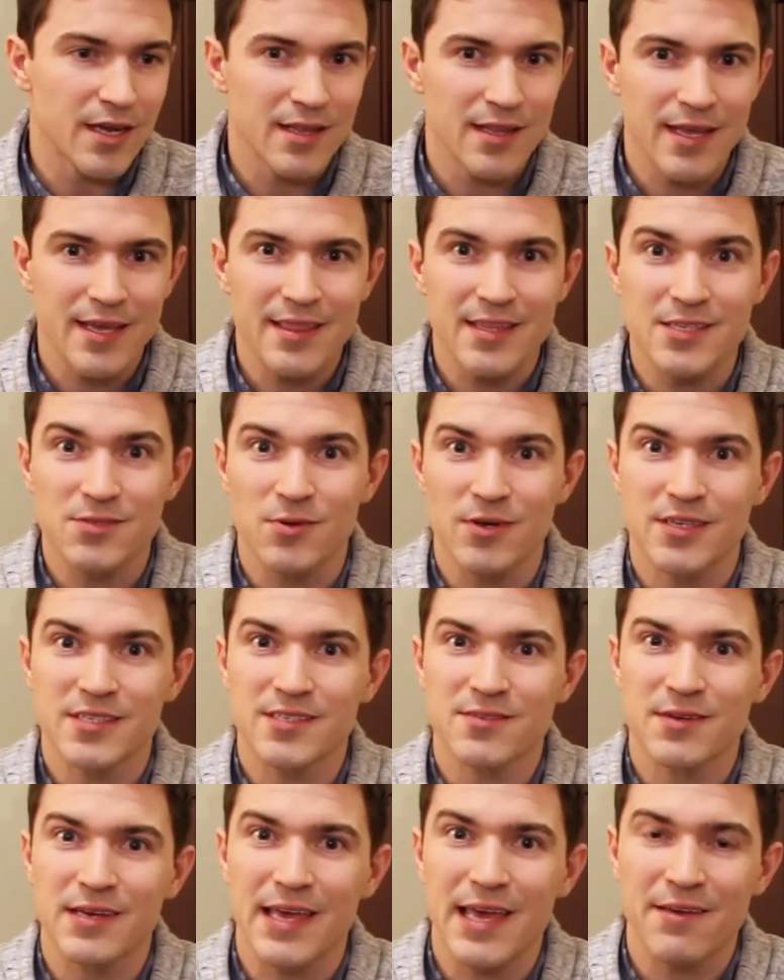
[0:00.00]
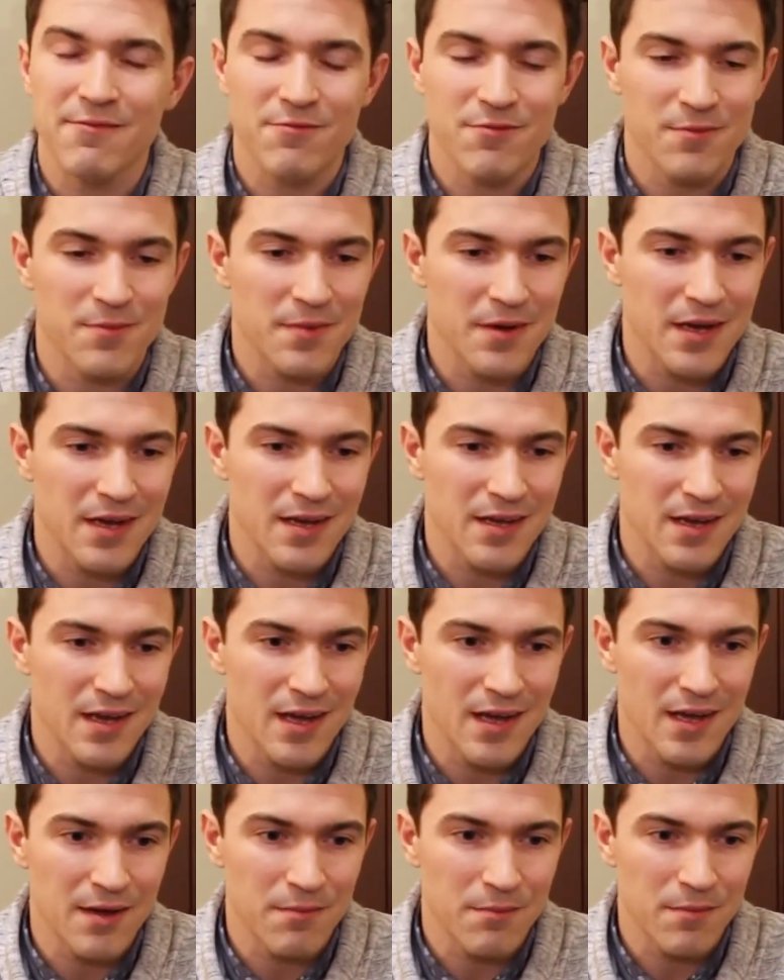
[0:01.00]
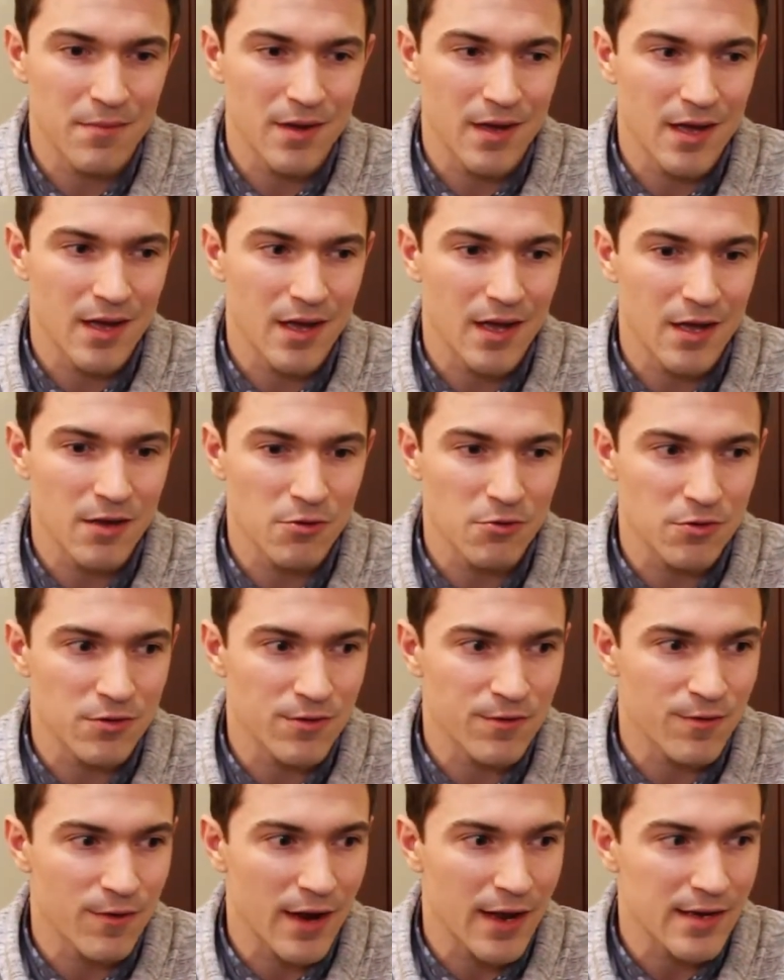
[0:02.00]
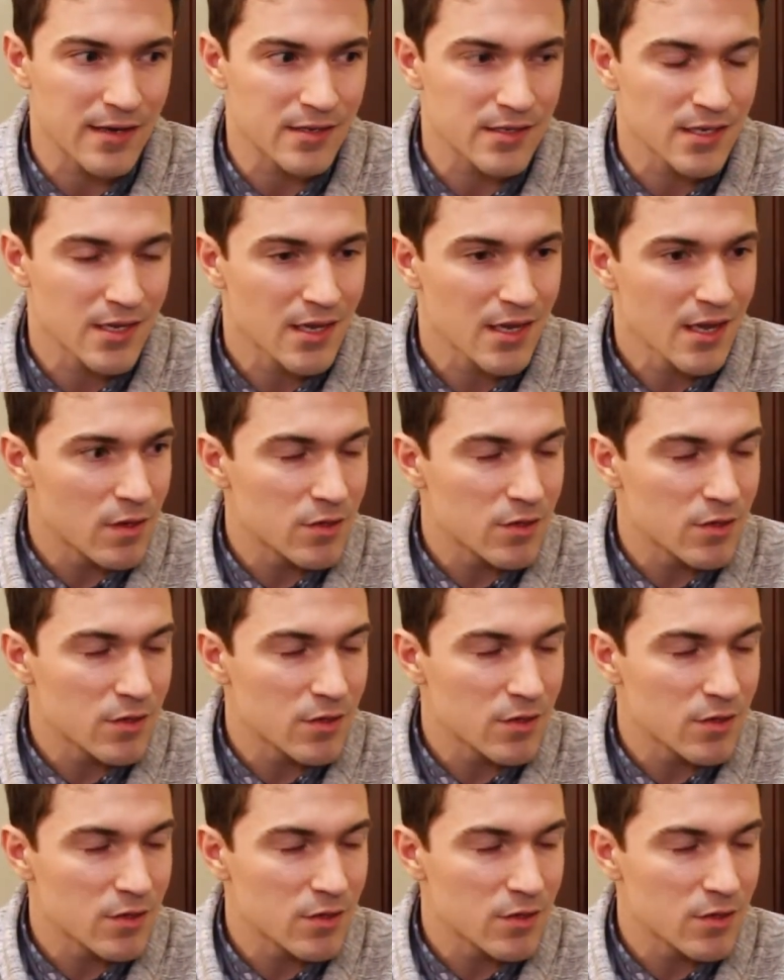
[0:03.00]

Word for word: I like this one because this one came from a, uh, um, uh, an old friend.